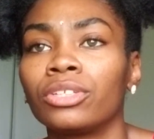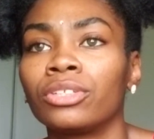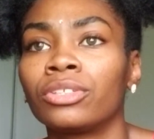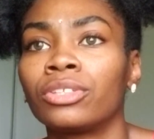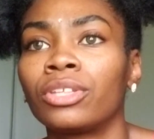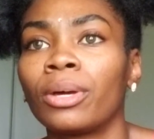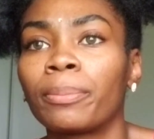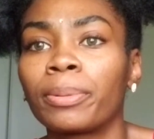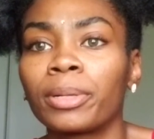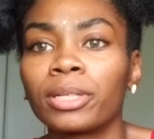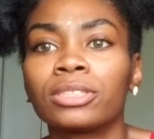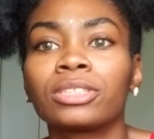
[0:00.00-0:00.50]

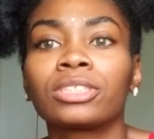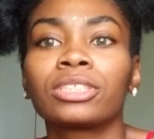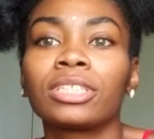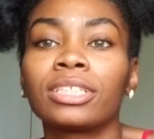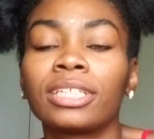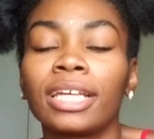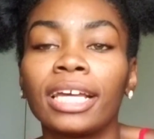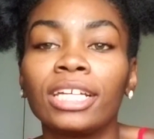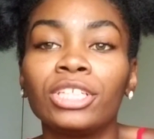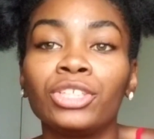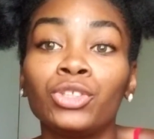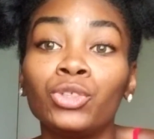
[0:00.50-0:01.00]
the person
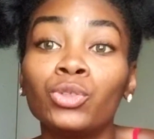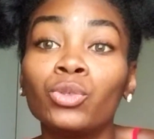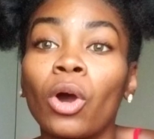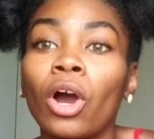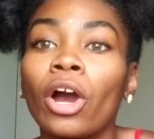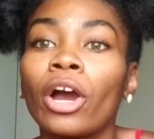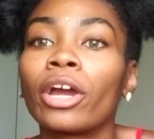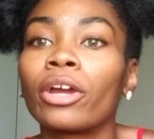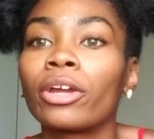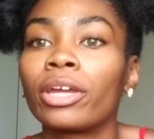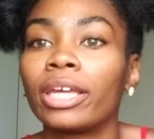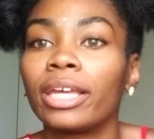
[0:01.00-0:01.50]
that you
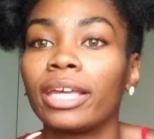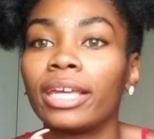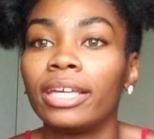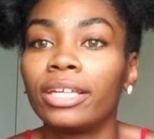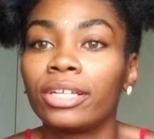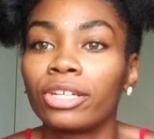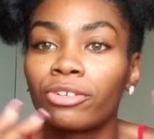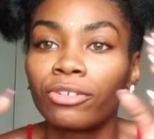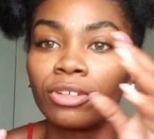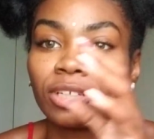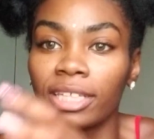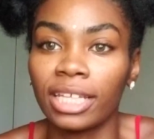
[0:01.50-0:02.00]
are
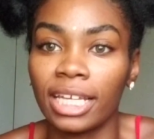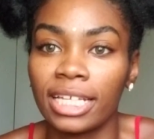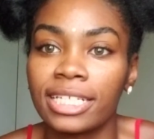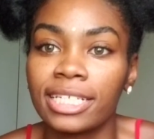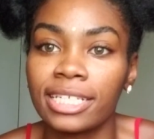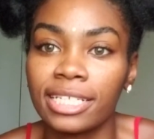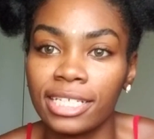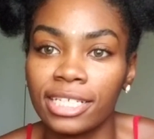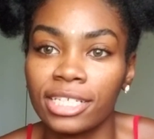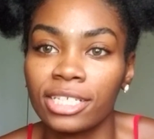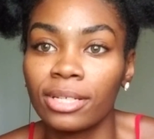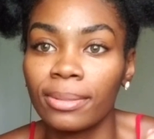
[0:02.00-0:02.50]
in a
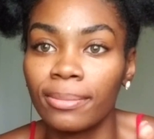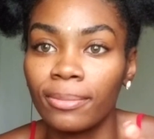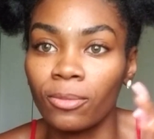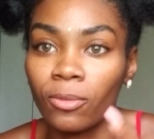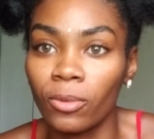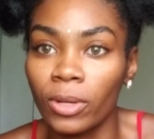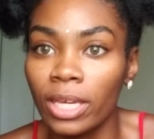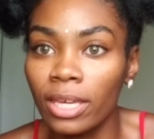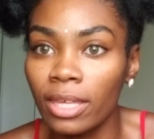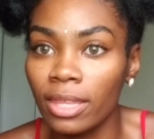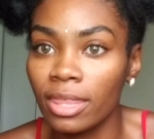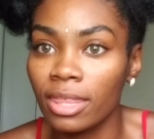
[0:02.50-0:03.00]
relationship
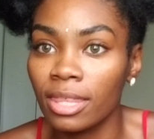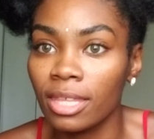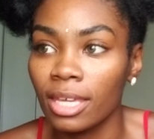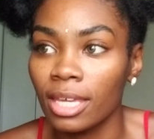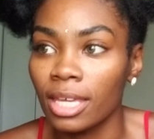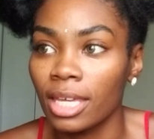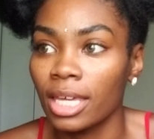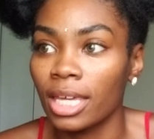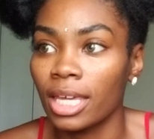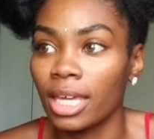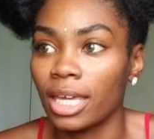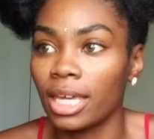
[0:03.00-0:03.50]
with
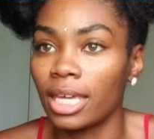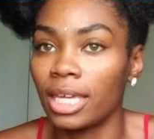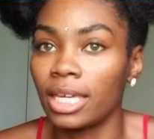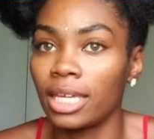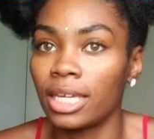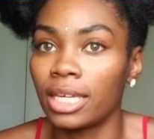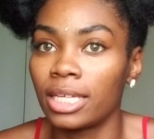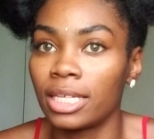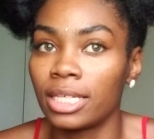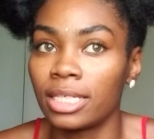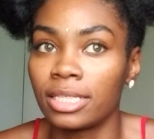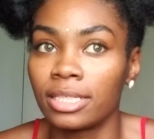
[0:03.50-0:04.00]

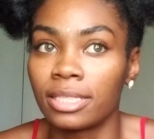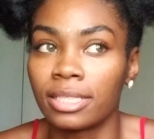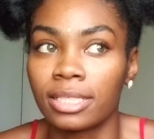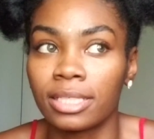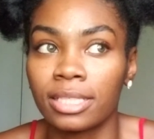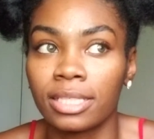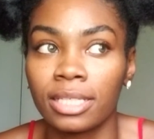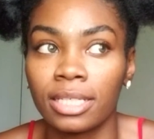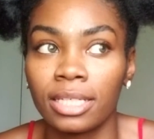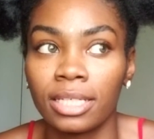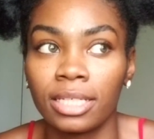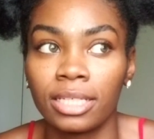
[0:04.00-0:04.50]

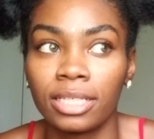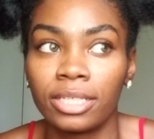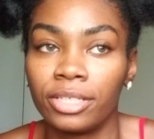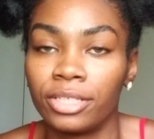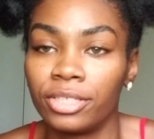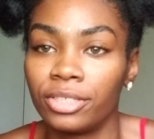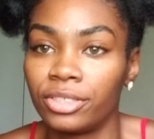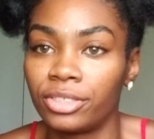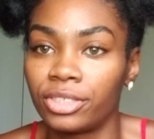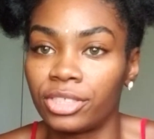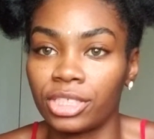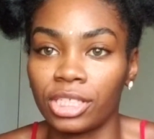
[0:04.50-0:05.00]
is
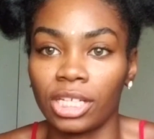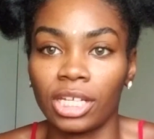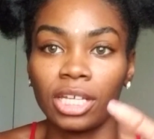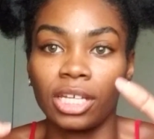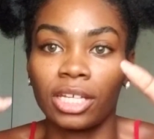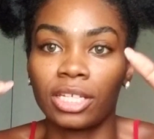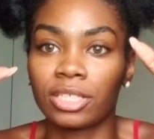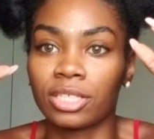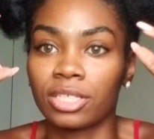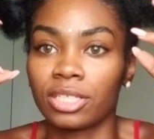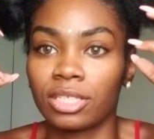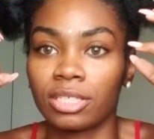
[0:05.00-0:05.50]

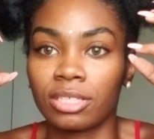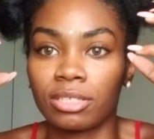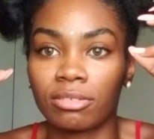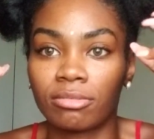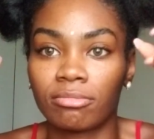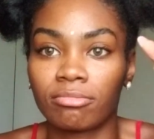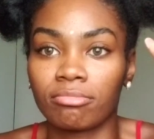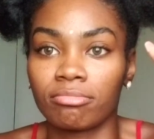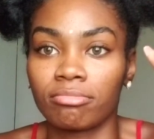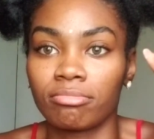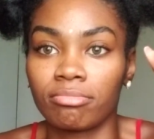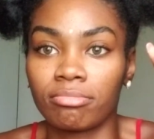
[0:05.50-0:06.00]
just
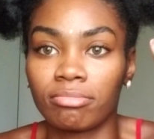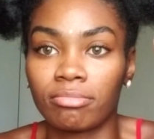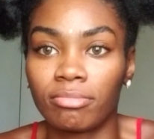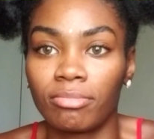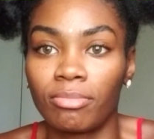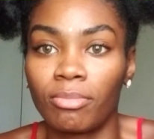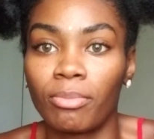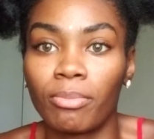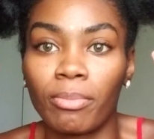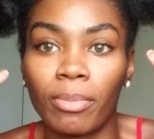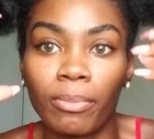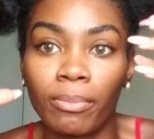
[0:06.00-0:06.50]

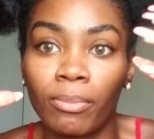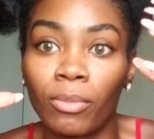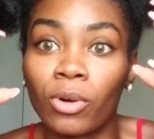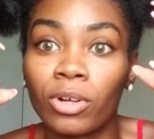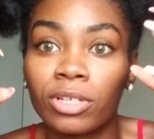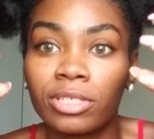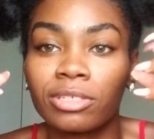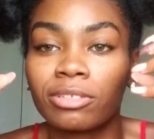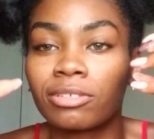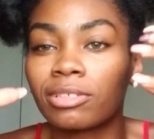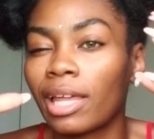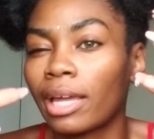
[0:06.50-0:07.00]
more
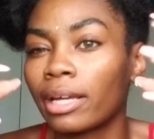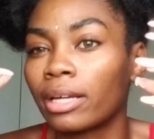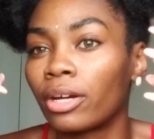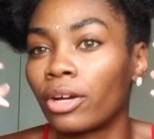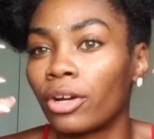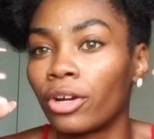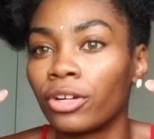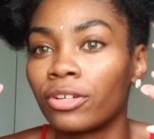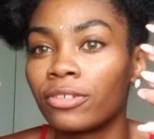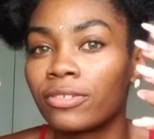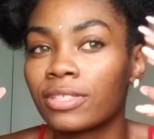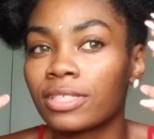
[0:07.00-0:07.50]
so like a
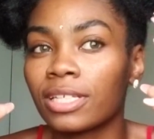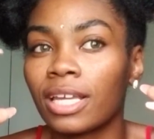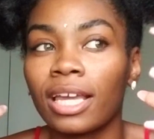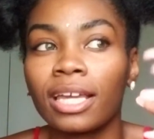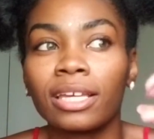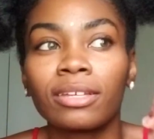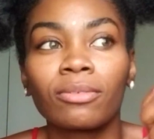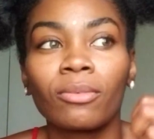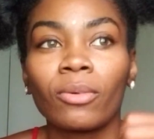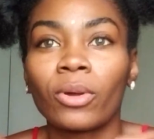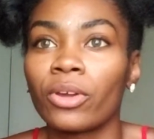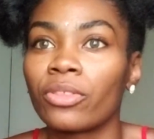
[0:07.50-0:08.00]
earth
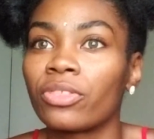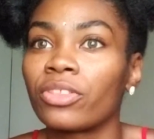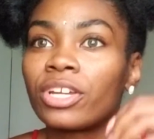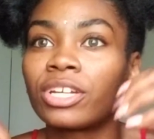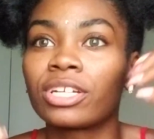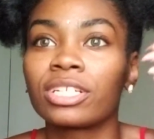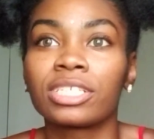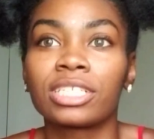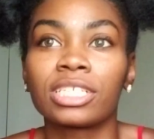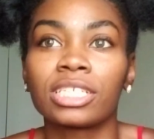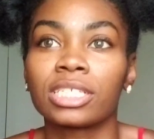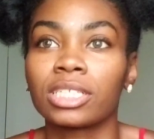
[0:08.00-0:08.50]
sign, where
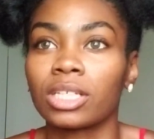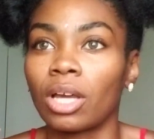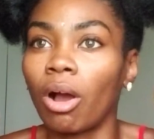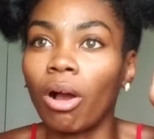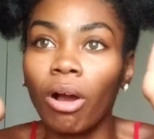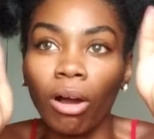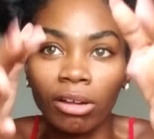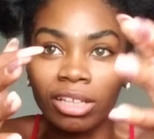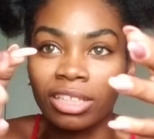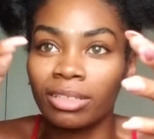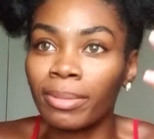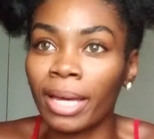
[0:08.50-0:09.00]
they're just
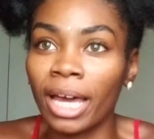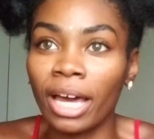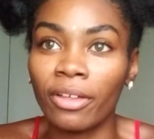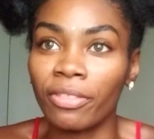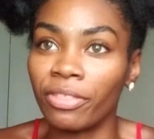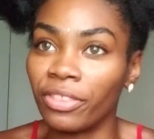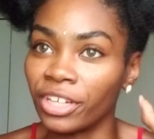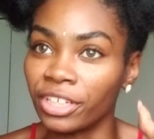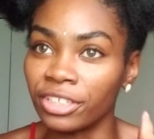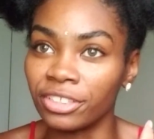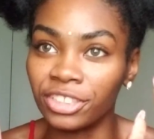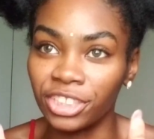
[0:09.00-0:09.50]
all
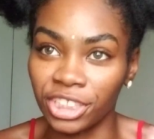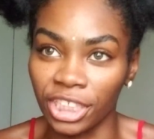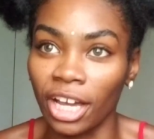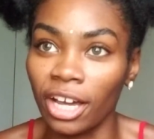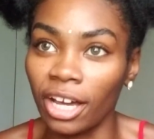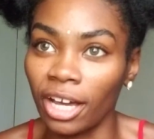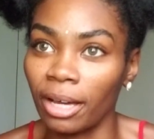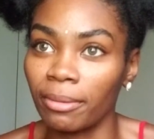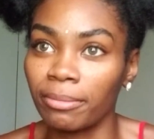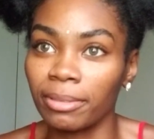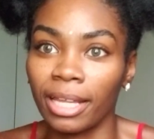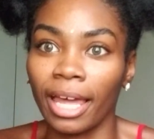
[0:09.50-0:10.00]
about their
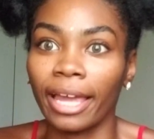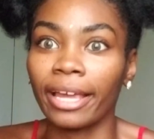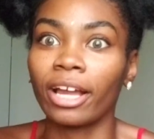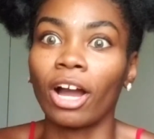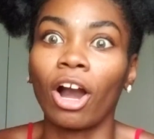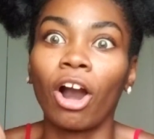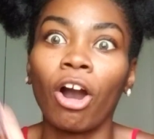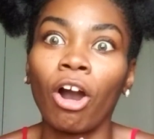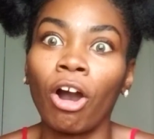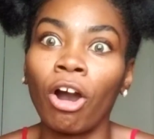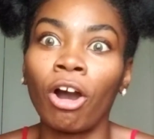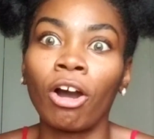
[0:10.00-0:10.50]
job like
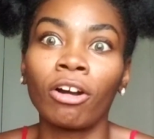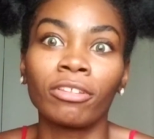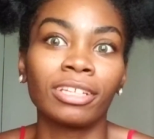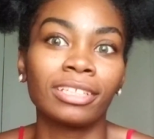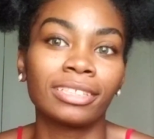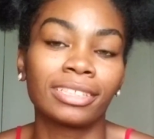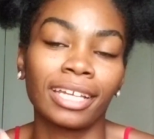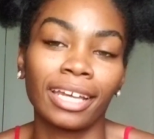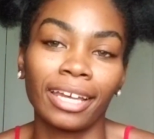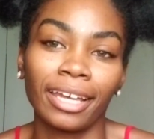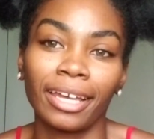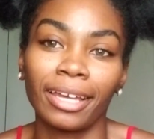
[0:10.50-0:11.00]
all the
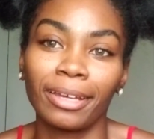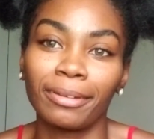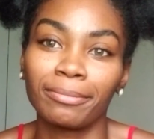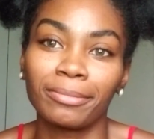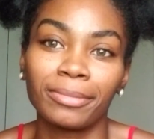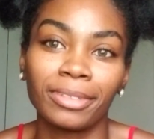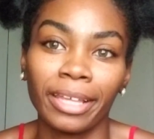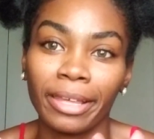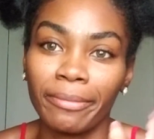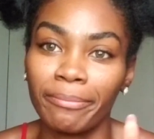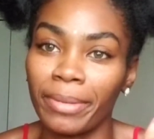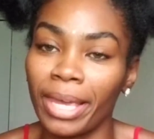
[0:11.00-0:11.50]

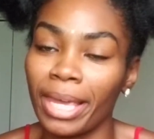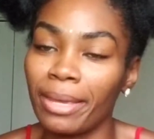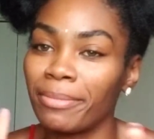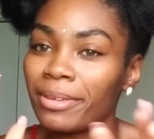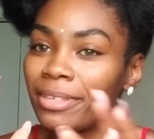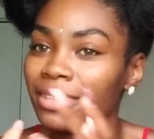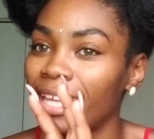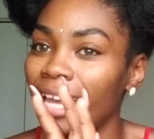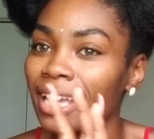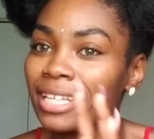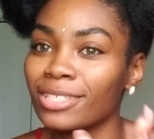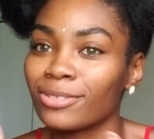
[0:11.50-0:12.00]
time. That
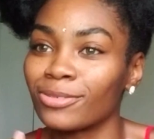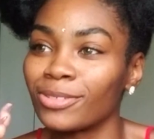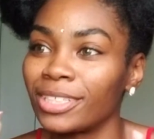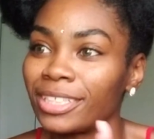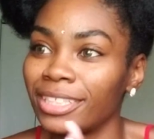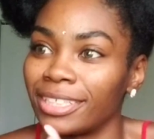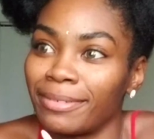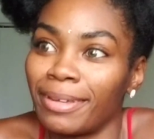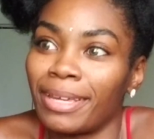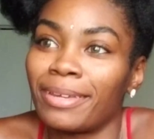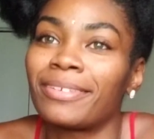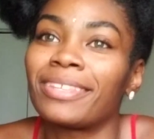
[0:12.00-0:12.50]
maybe that's
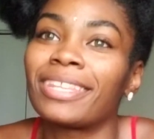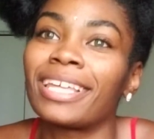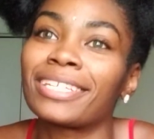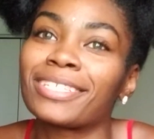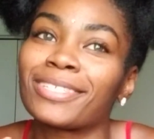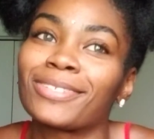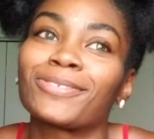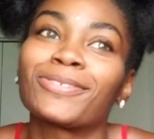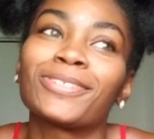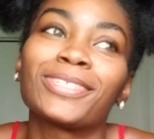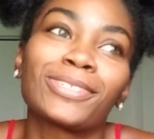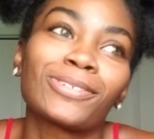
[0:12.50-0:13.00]

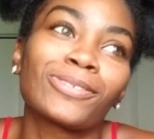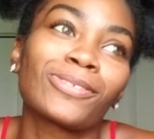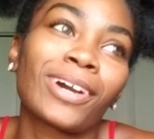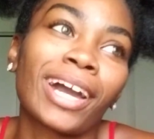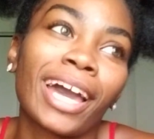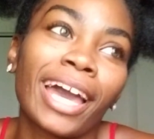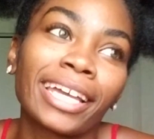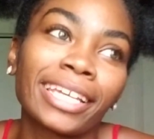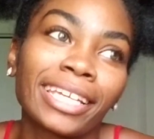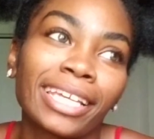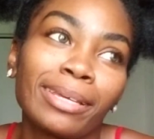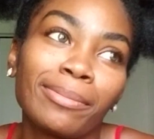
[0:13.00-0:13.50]
the reason
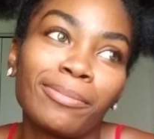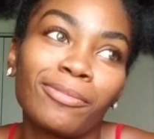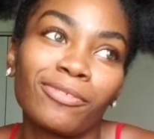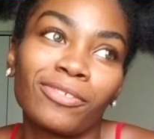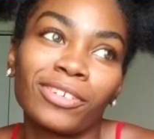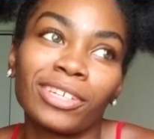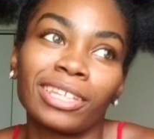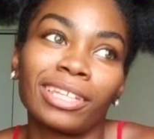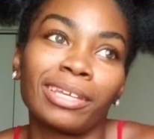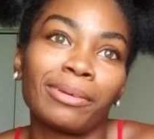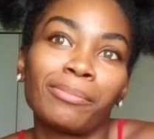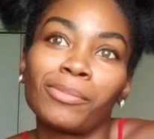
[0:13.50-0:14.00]
why I keep
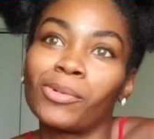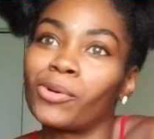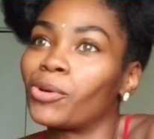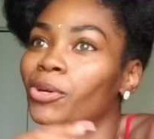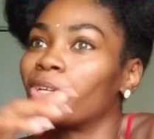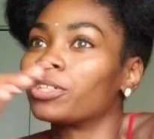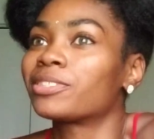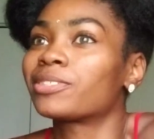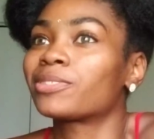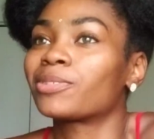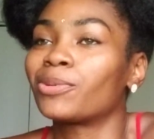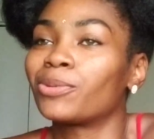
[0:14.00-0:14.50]
feeling
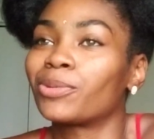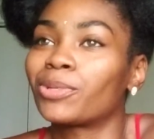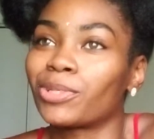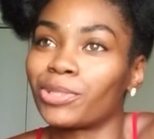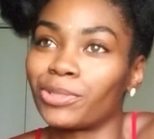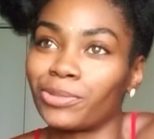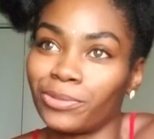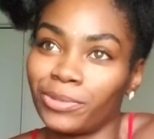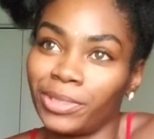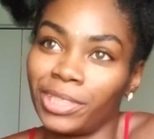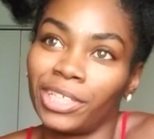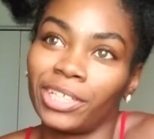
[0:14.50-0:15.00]
more so
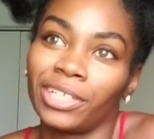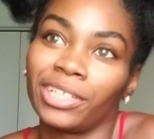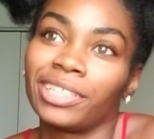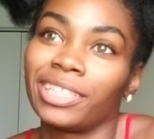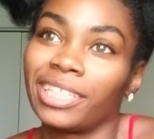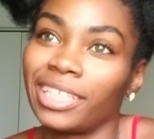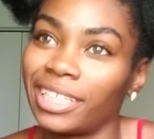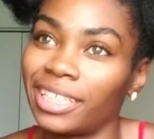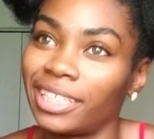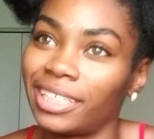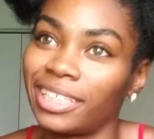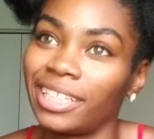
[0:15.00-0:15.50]
career
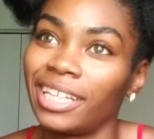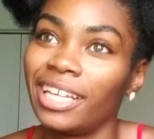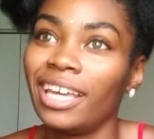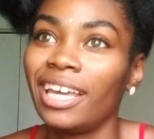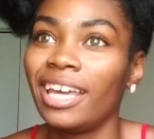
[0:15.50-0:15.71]
than